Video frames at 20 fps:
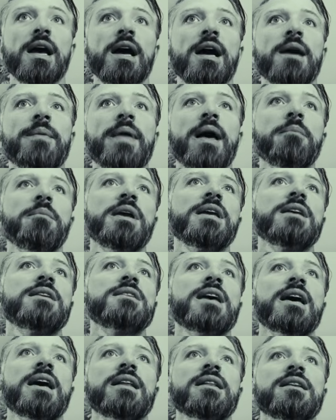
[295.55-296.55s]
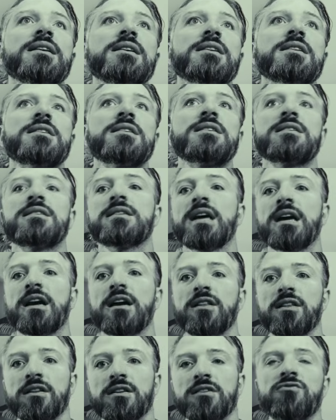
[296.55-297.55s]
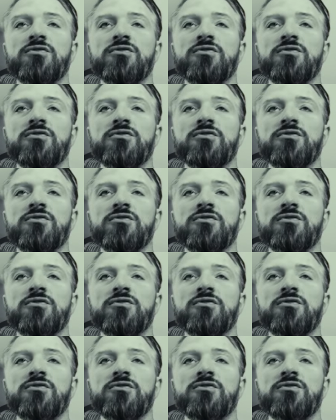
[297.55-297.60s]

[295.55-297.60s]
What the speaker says: And that being said, this second